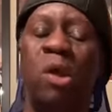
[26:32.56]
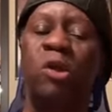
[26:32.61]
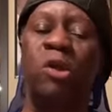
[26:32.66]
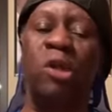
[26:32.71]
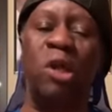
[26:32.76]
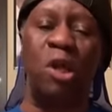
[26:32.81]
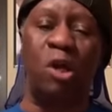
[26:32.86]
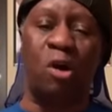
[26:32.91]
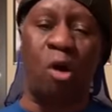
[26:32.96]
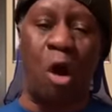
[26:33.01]
Well, you
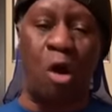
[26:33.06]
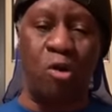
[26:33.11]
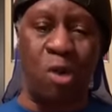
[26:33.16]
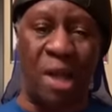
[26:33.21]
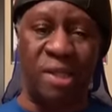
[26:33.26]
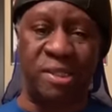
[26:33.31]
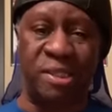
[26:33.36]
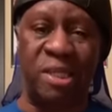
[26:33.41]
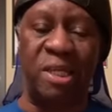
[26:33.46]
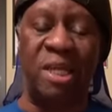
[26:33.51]
need to call
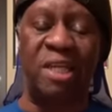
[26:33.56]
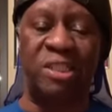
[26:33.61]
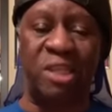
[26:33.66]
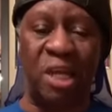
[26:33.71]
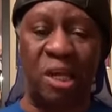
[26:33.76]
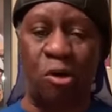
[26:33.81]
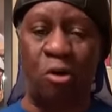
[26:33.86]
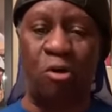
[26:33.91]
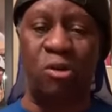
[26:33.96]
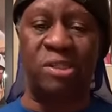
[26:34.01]
your auntie and
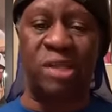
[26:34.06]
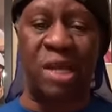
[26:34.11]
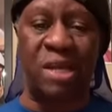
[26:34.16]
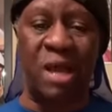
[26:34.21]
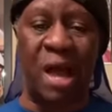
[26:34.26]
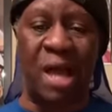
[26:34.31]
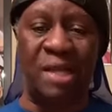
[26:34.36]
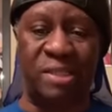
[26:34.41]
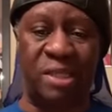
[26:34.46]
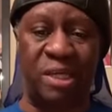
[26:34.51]
check on and say
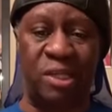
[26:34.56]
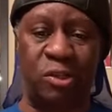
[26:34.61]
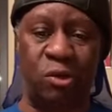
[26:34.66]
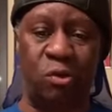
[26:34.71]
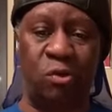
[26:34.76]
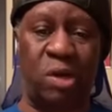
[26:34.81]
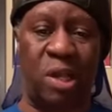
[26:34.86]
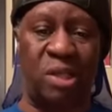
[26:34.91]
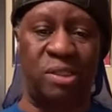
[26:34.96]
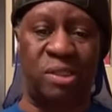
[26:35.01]
your auntie doing.